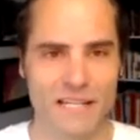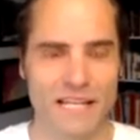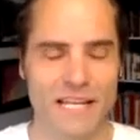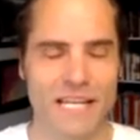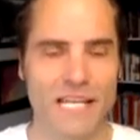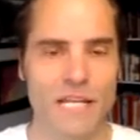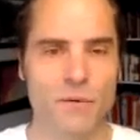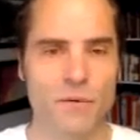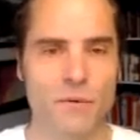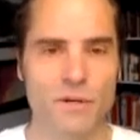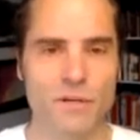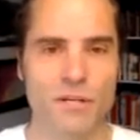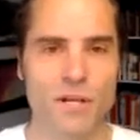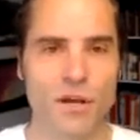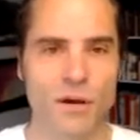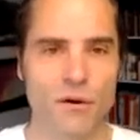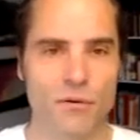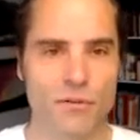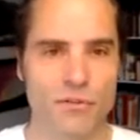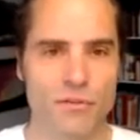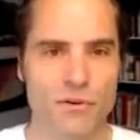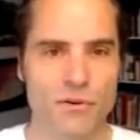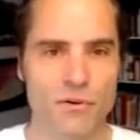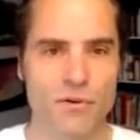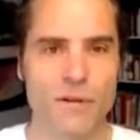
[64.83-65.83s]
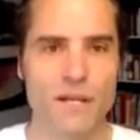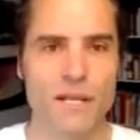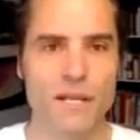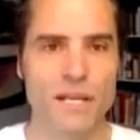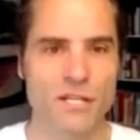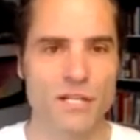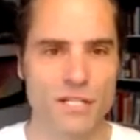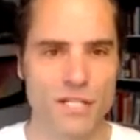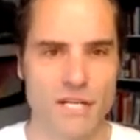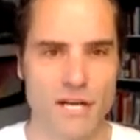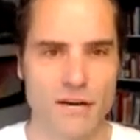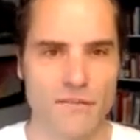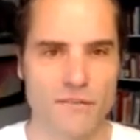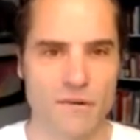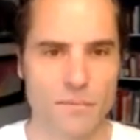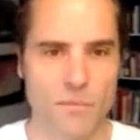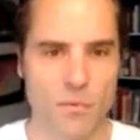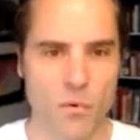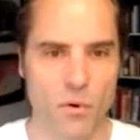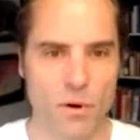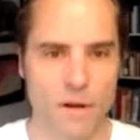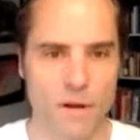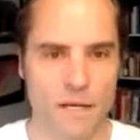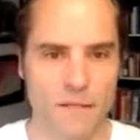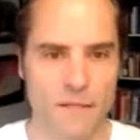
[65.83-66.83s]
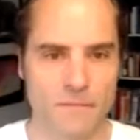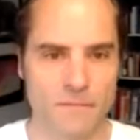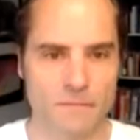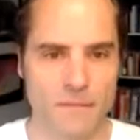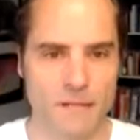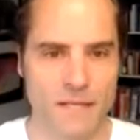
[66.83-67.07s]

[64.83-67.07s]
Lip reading: that he would go through each and every morning.